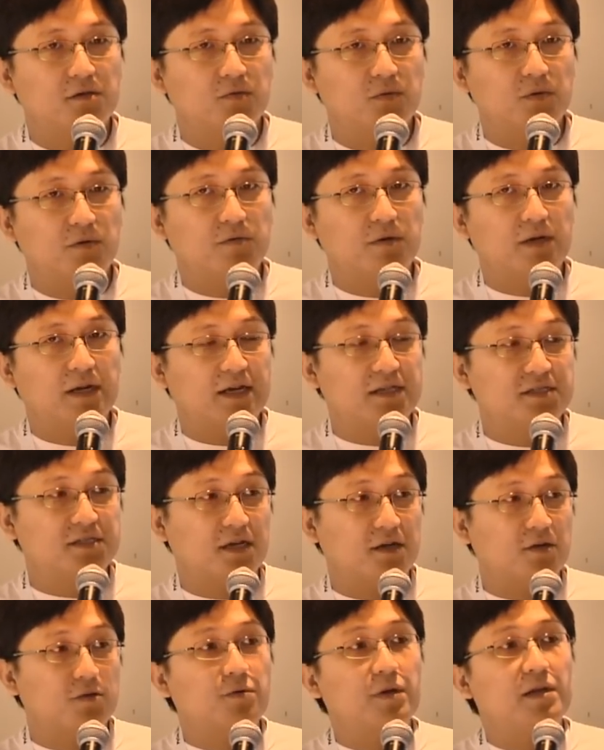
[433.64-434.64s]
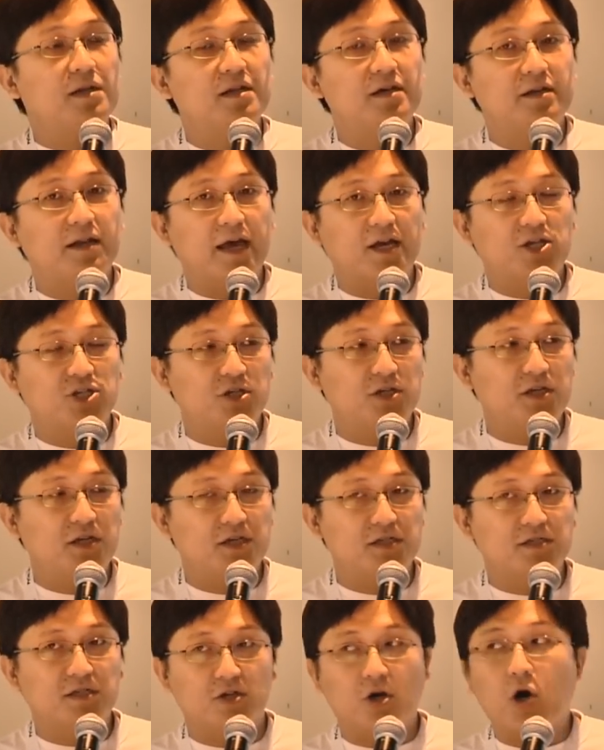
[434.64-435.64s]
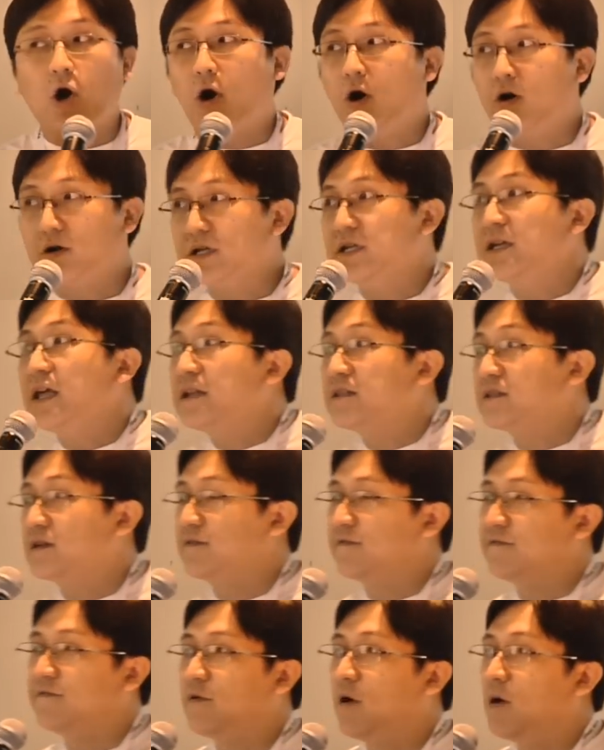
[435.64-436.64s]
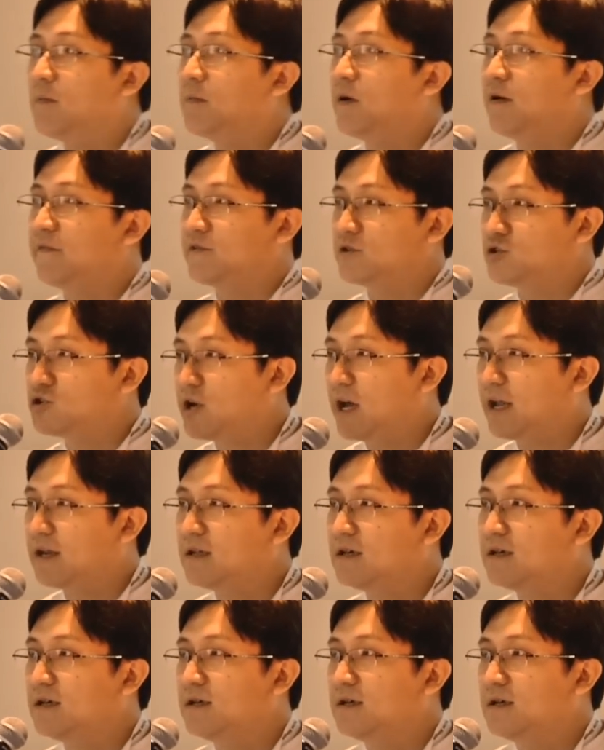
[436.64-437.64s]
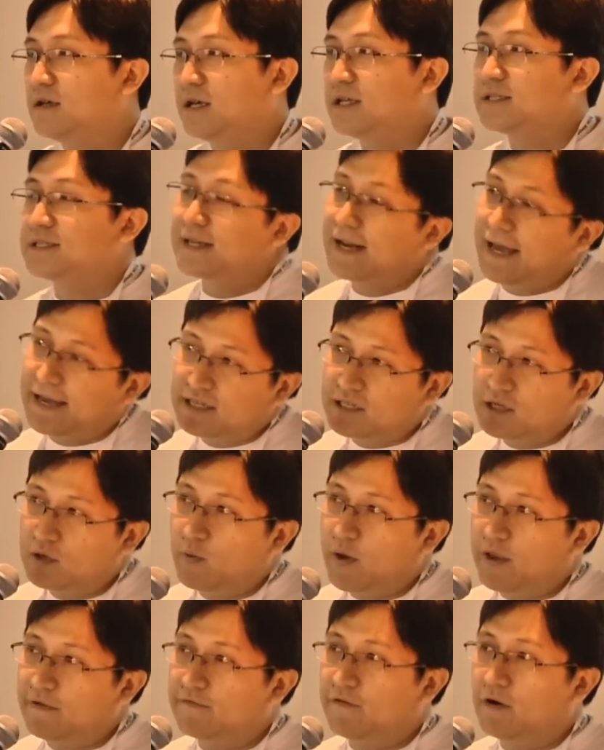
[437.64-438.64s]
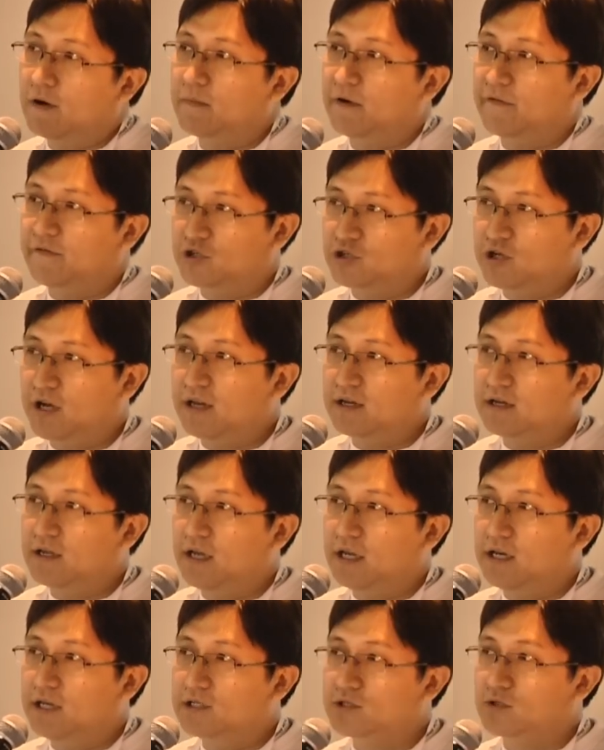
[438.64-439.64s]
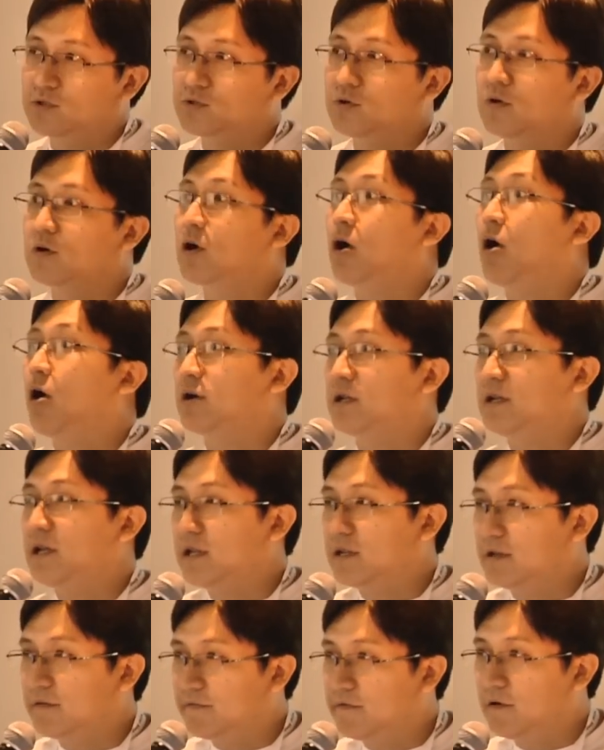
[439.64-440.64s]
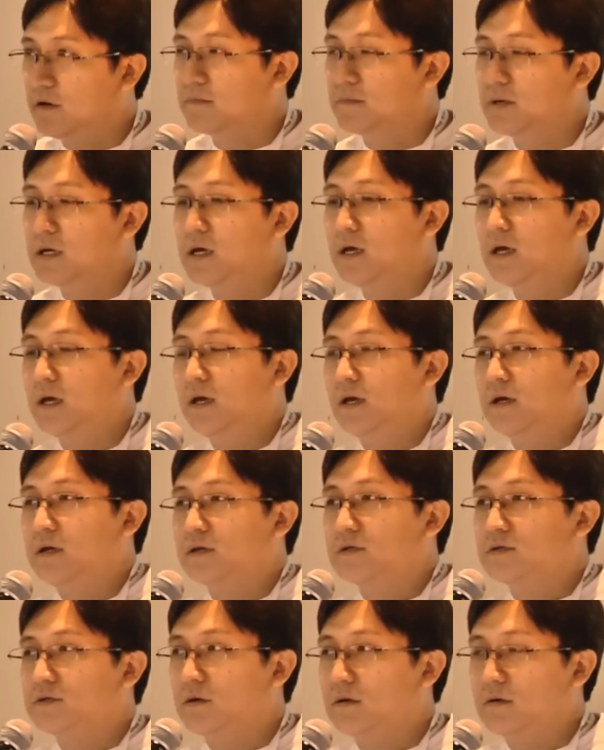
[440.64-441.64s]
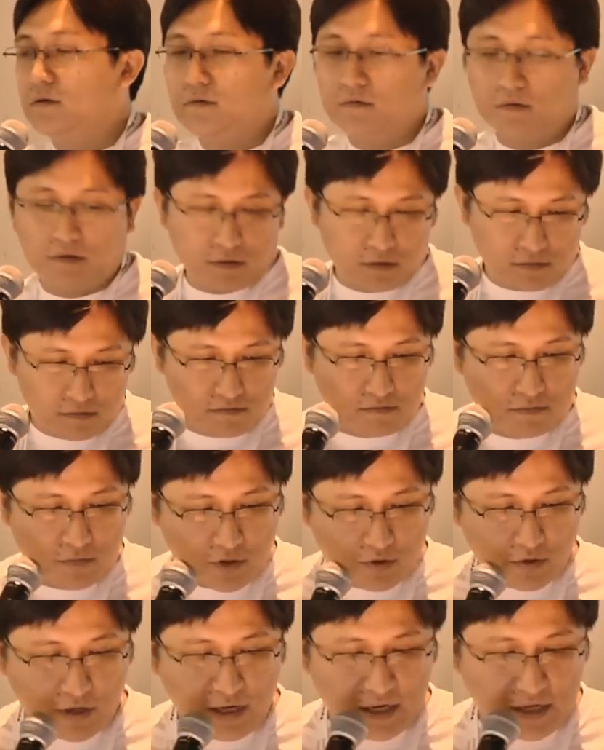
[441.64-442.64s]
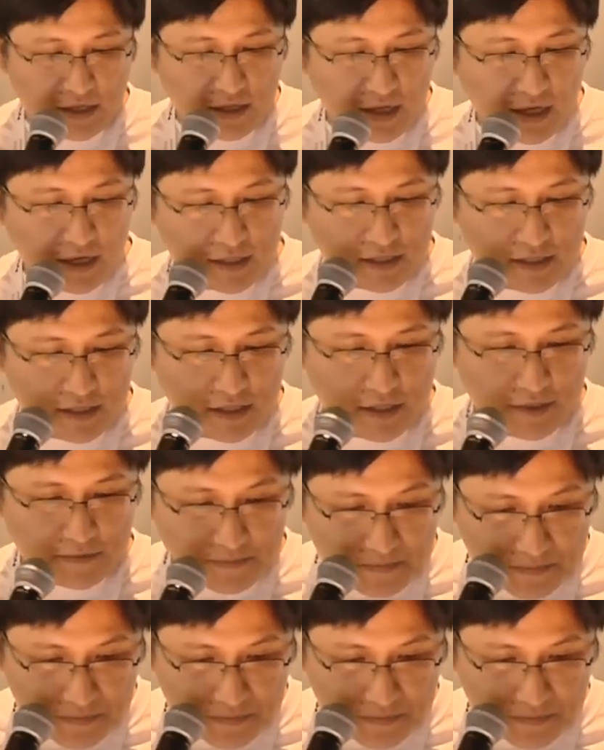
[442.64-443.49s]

we realize that GreenLet actually is a coordinated form of a thread. It's a lighter weight form of a thread. It is also a coordinated form. So GreenLet next.